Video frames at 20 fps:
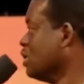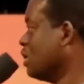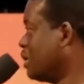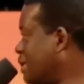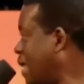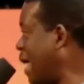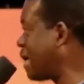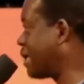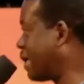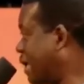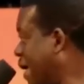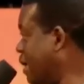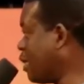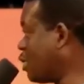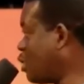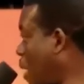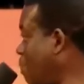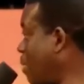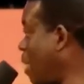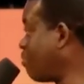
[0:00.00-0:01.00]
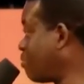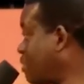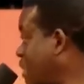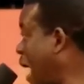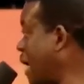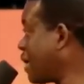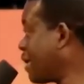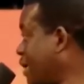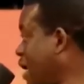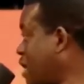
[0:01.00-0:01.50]
The kingdom of
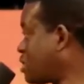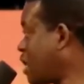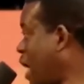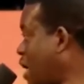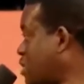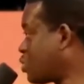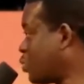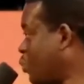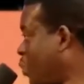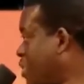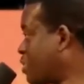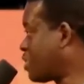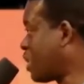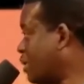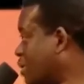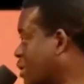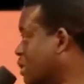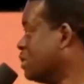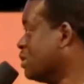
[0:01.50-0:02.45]
darkness has risen.